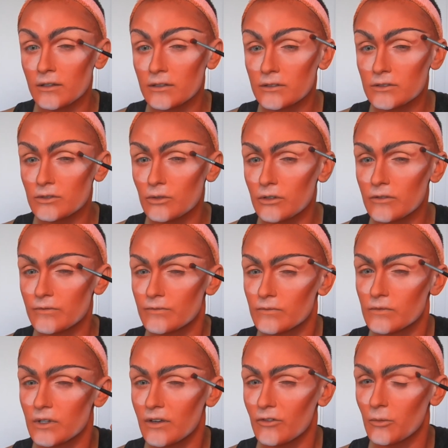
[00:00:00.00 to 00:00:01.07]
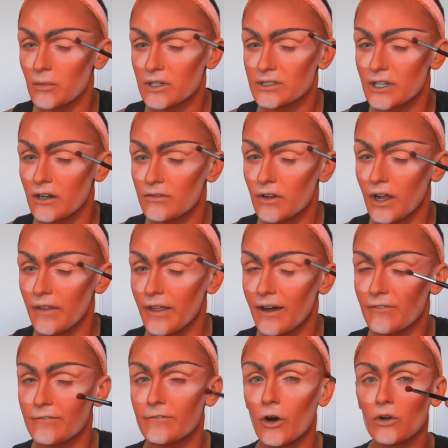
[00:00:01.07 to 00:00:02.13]
Sort of giving myself like that
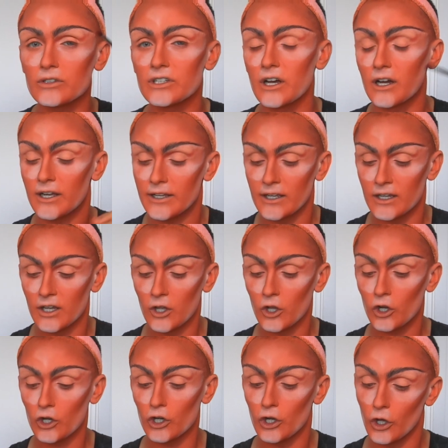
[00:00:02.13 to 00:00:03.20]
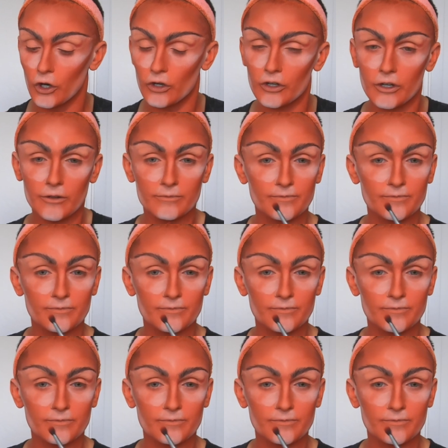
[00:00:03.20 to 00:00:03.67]
fox eye look.